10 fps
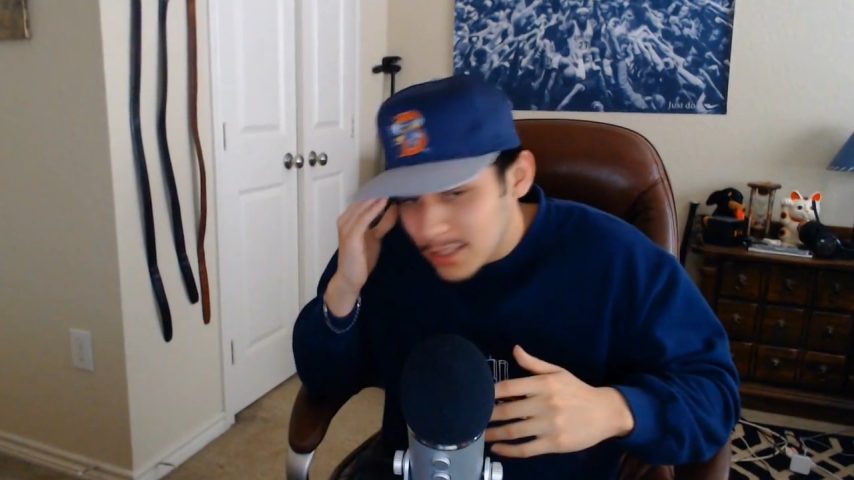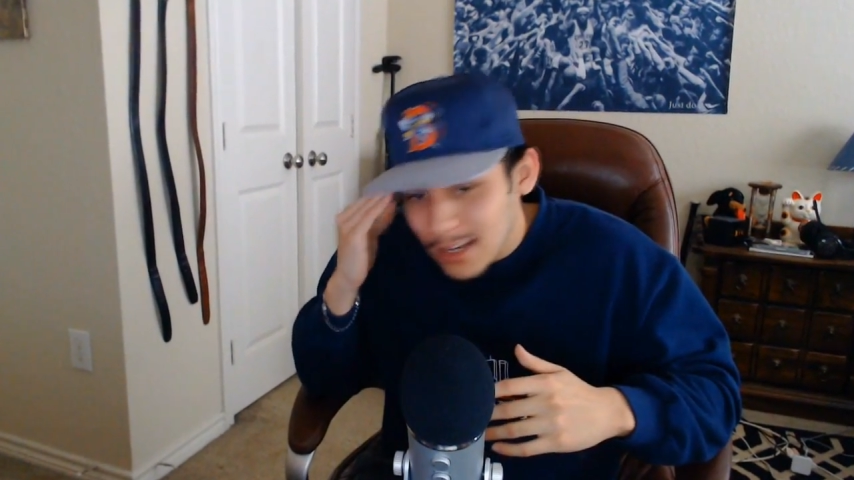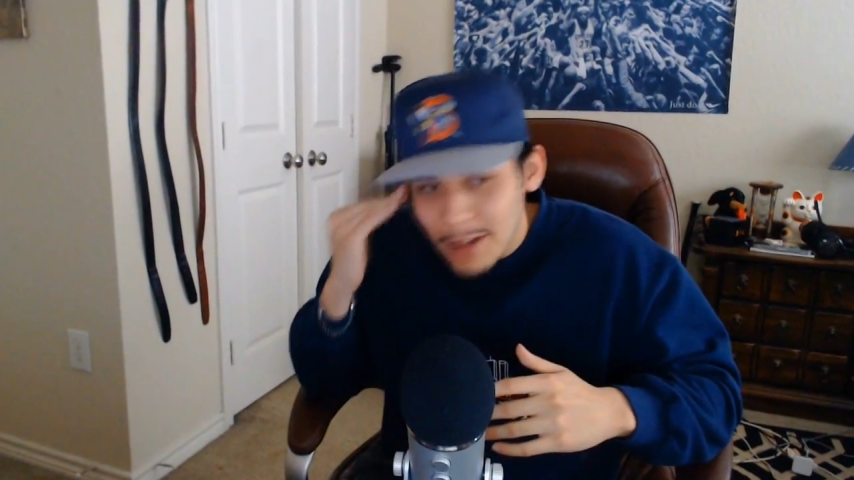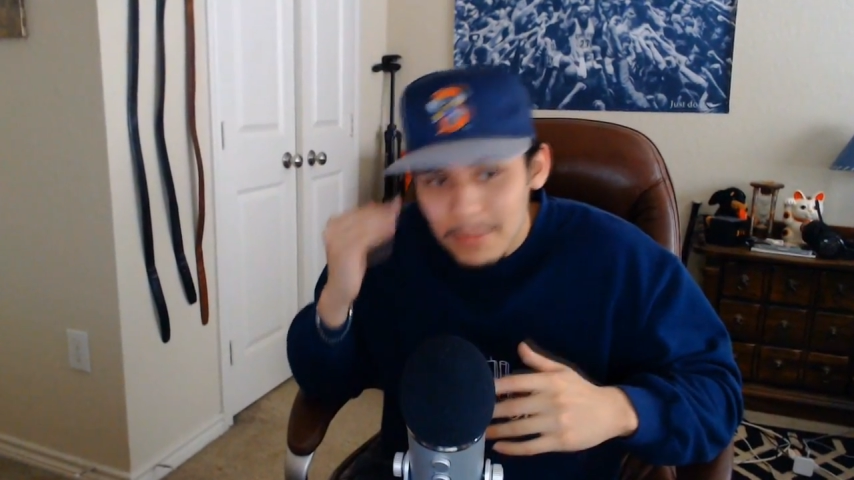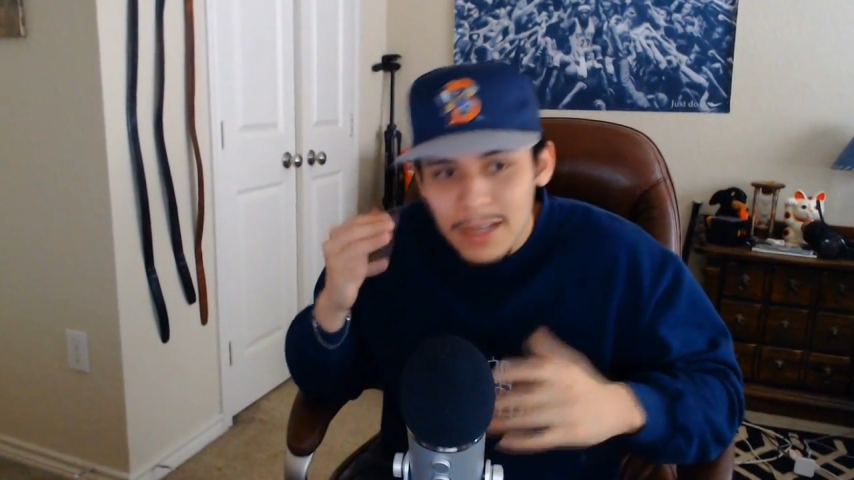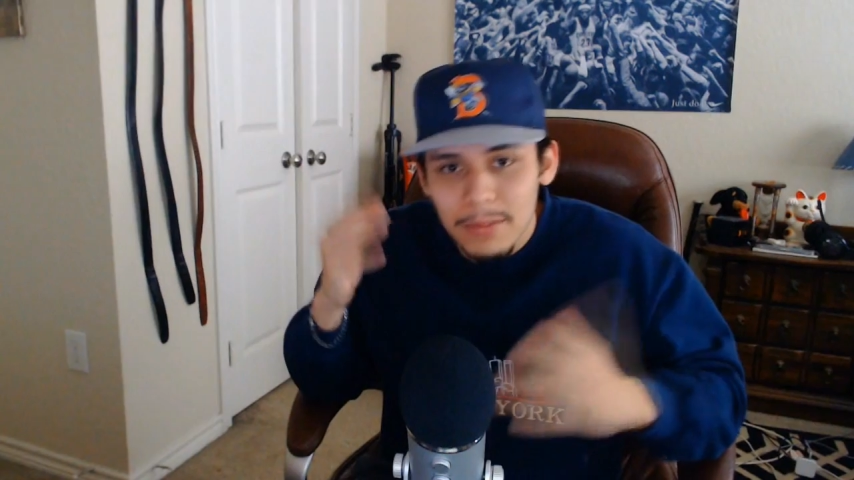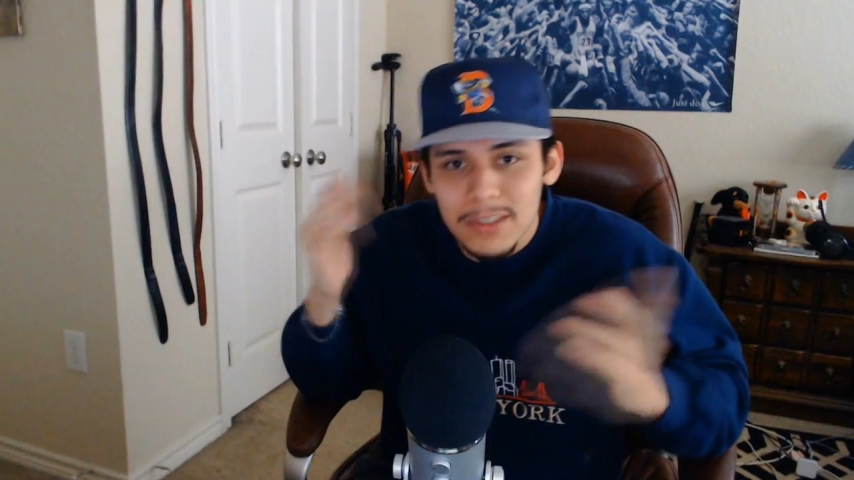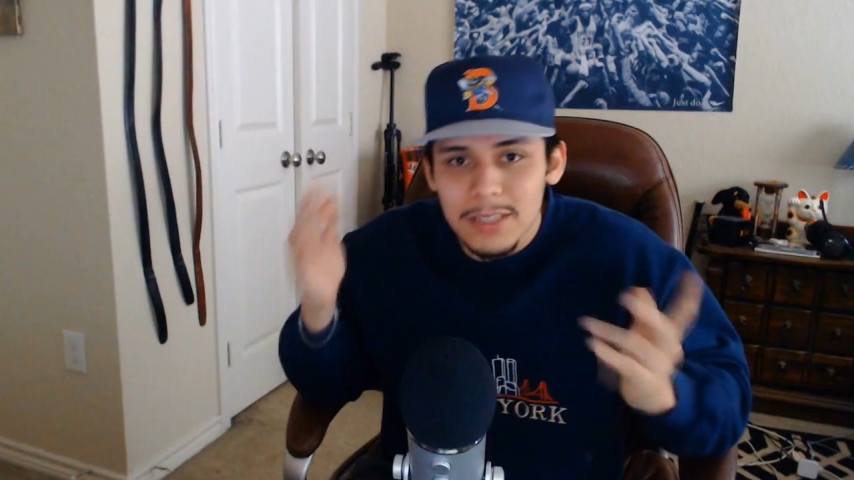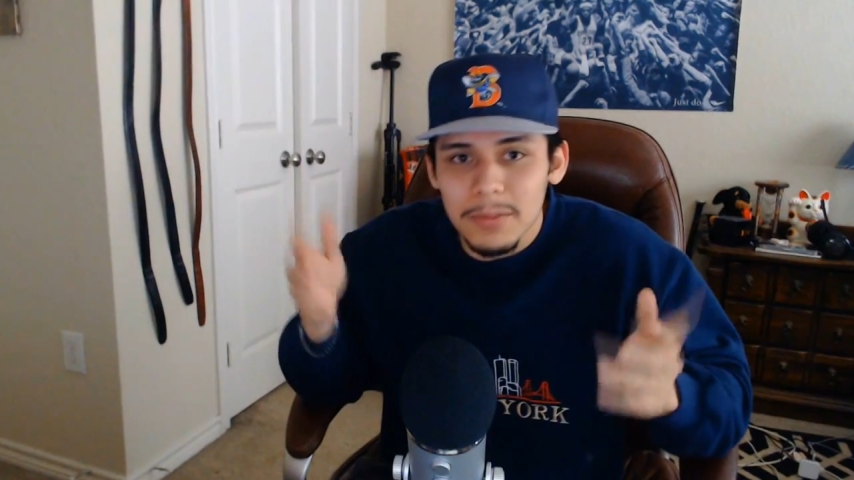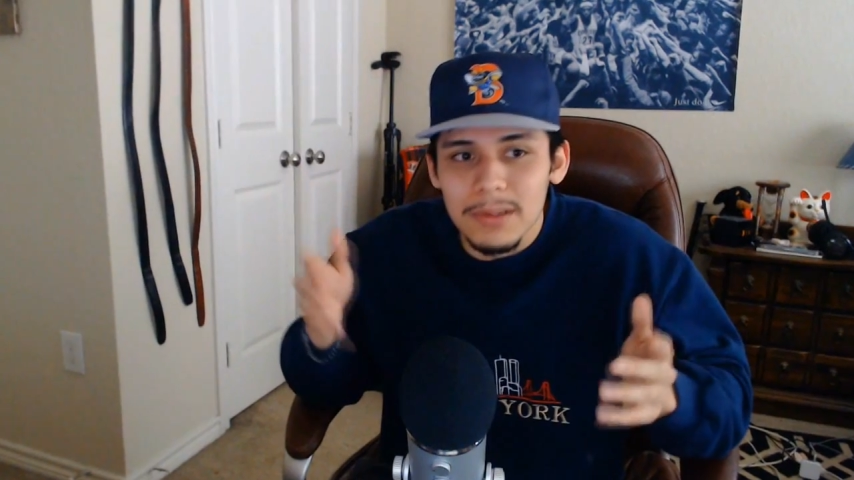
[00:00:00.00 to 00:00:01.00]
to not be
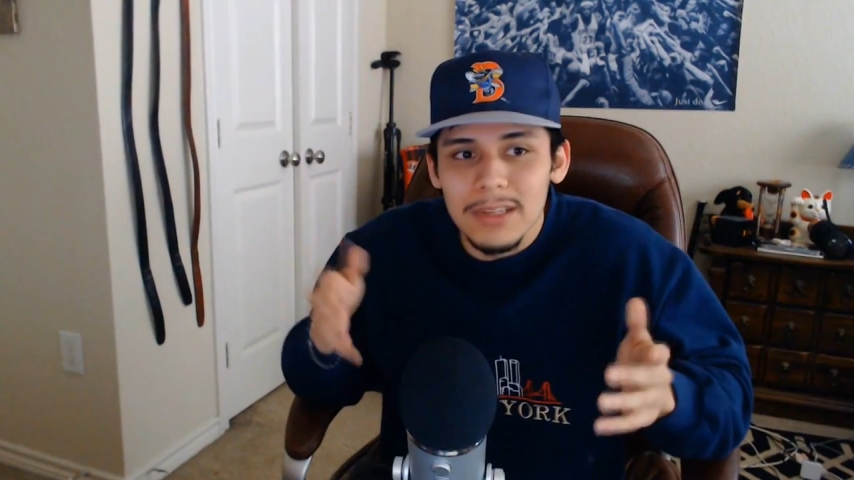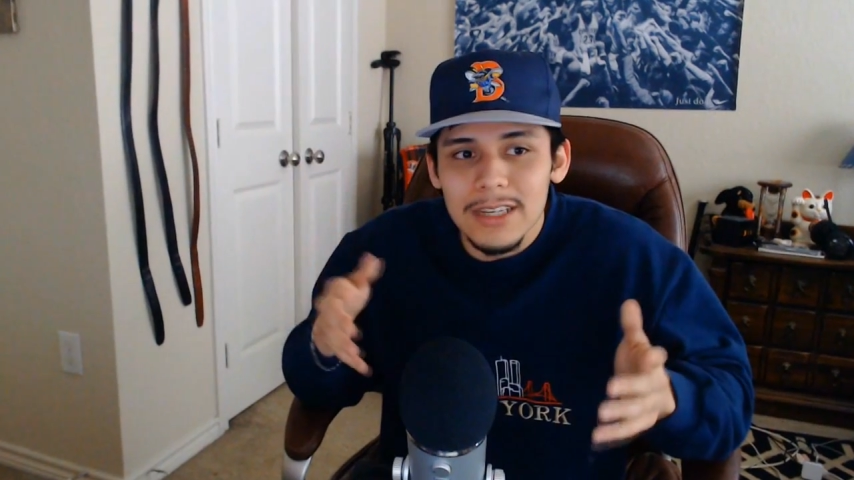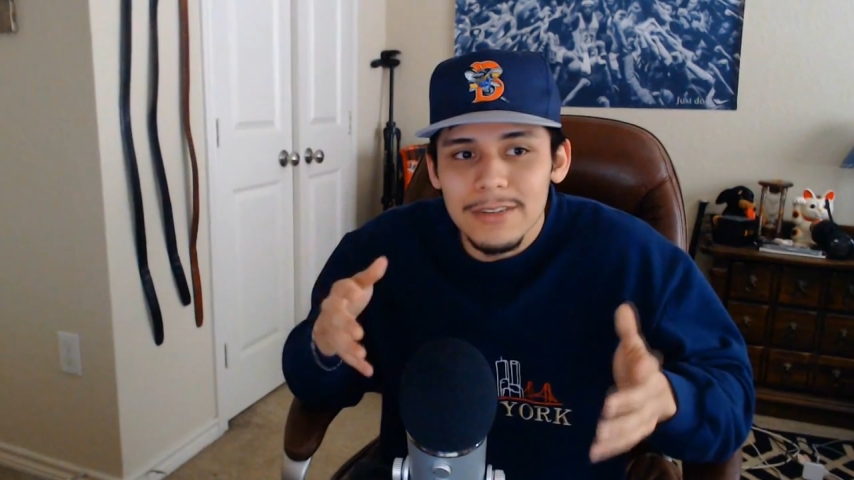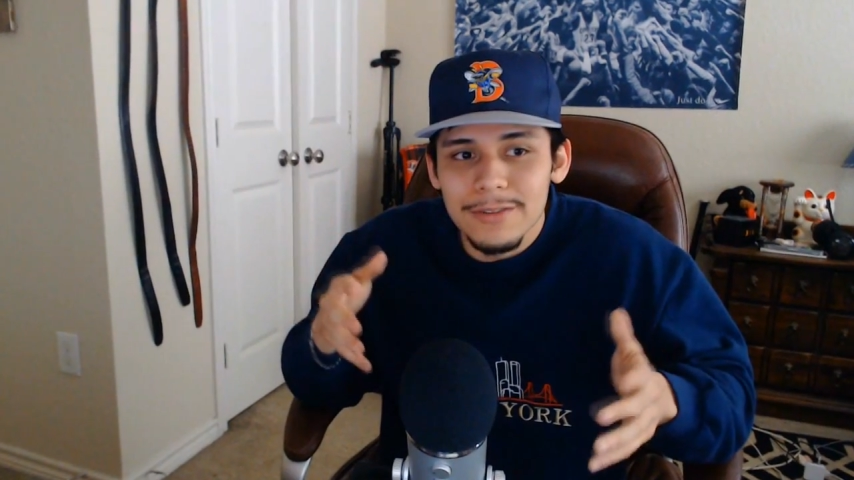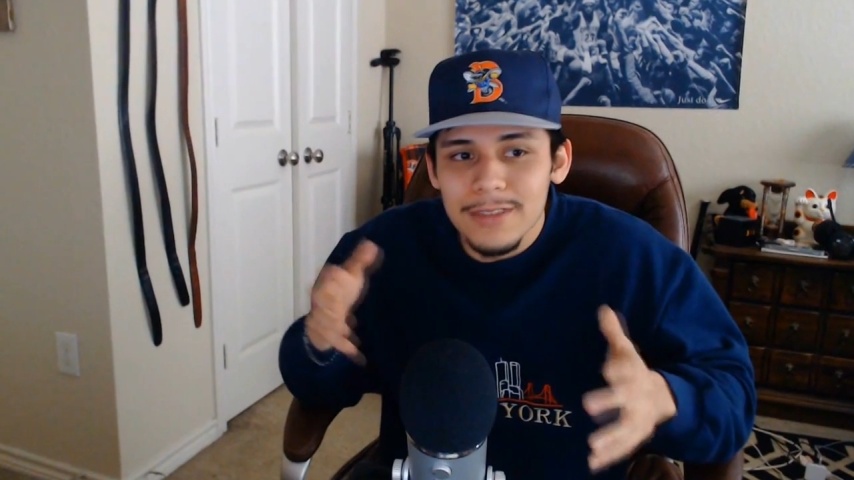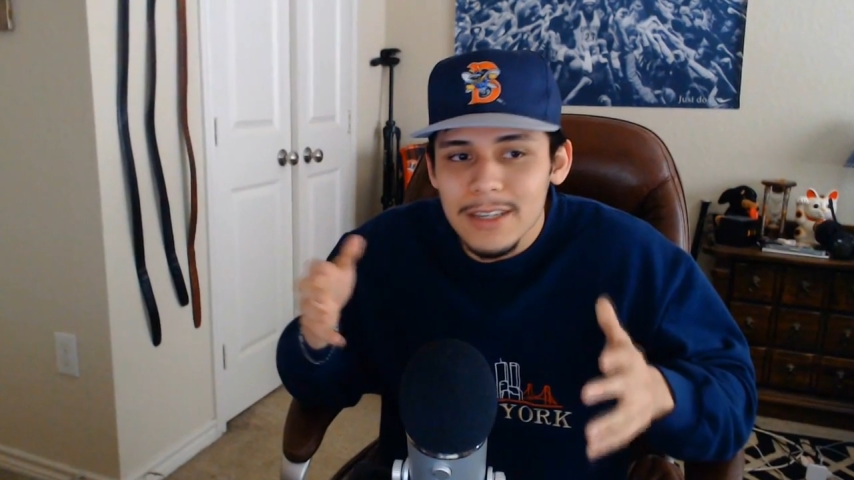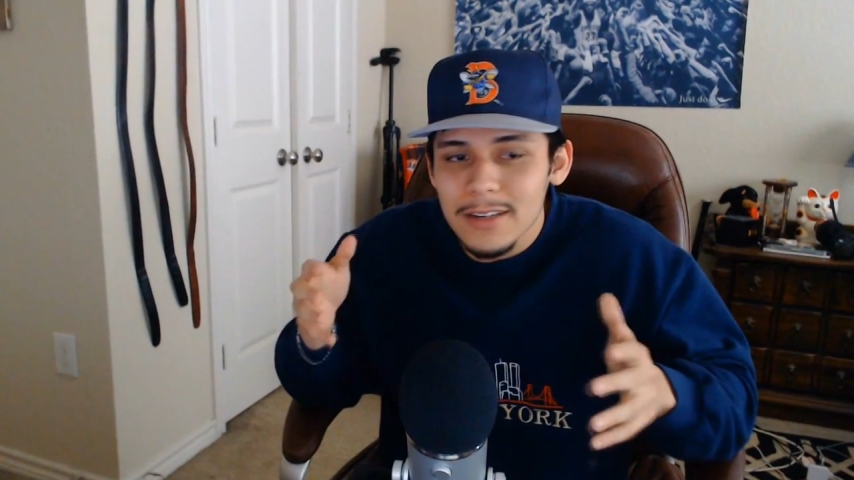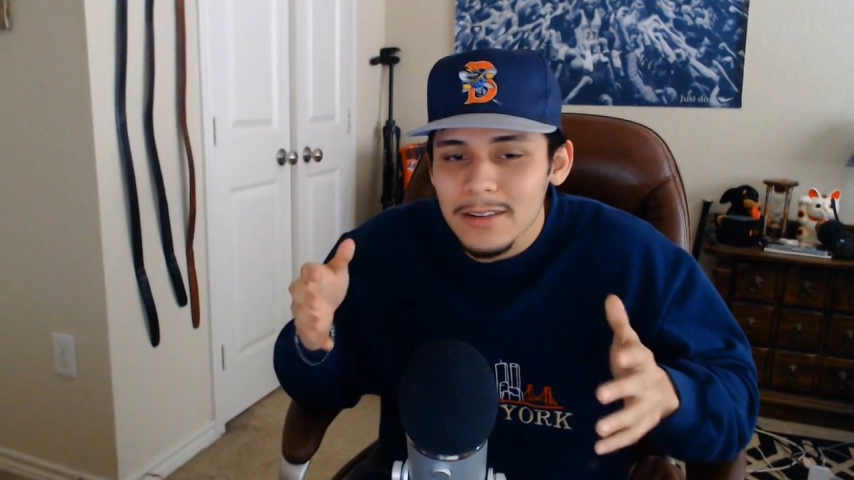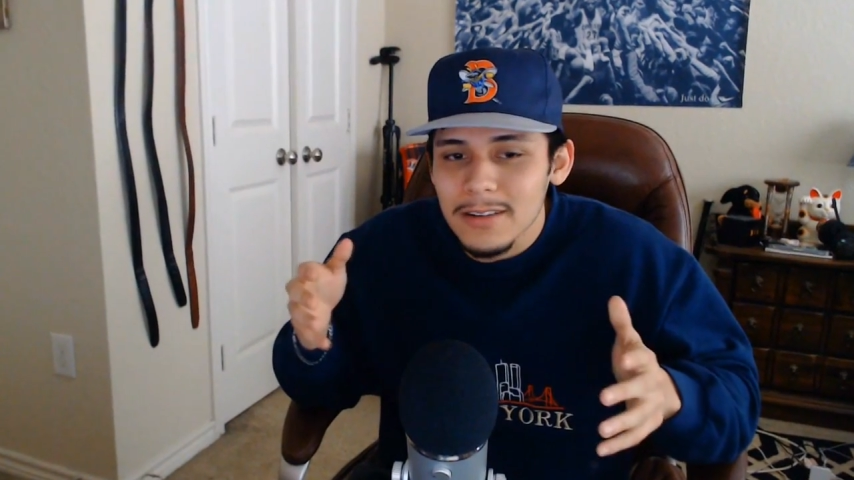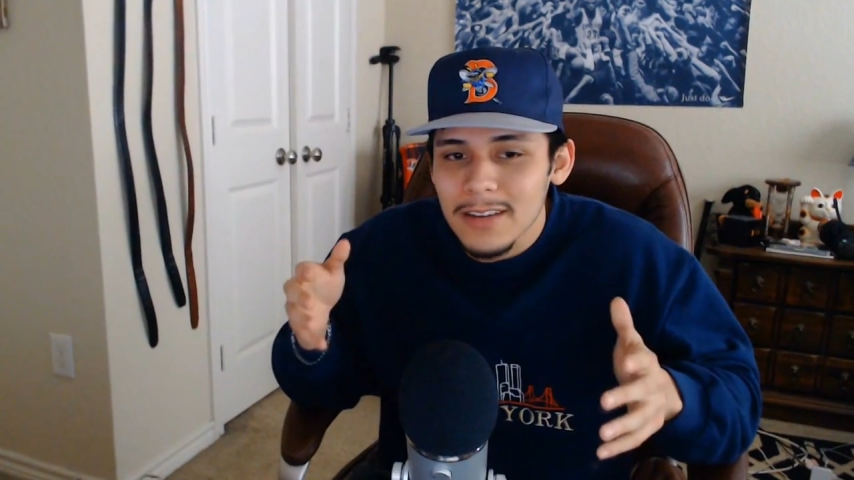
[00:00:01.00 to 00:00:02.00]
able to believe that